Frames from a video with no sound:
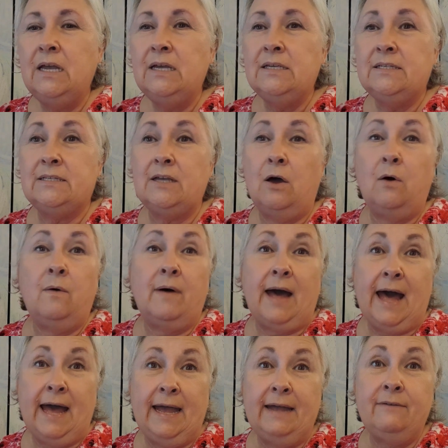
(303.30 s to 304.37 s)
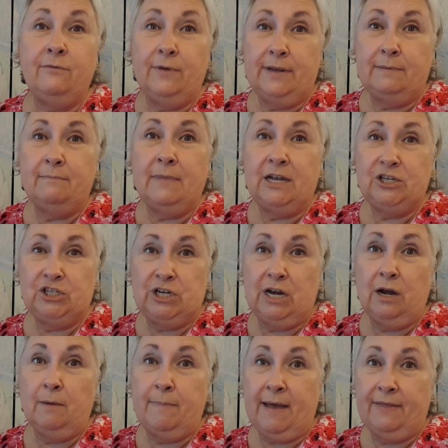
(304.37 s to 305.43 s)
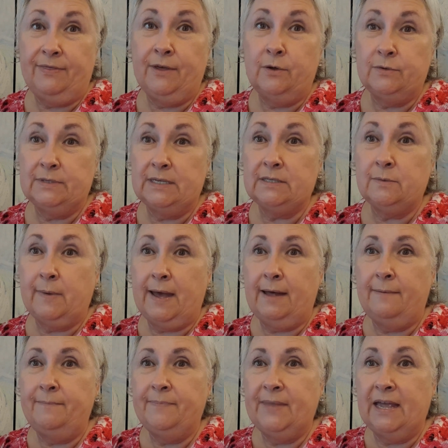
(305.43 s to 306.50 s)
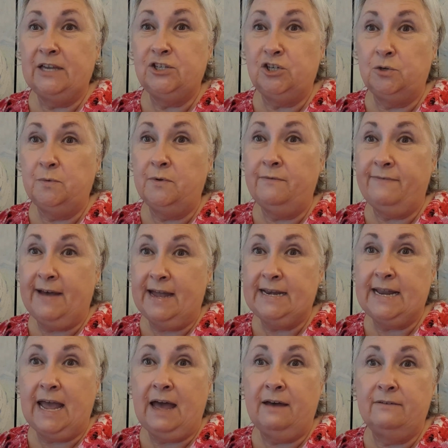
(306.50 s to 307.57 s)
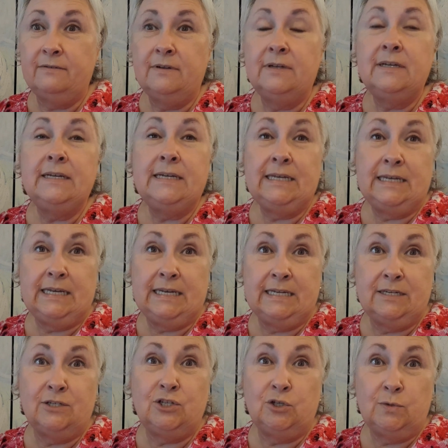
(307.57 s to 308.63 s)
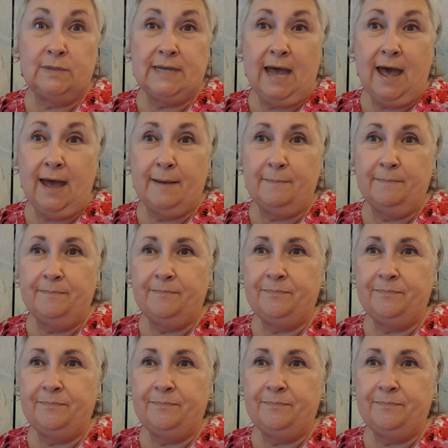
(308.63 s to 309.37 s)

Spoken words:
So I have written my share about those as well, as you will find out in due time.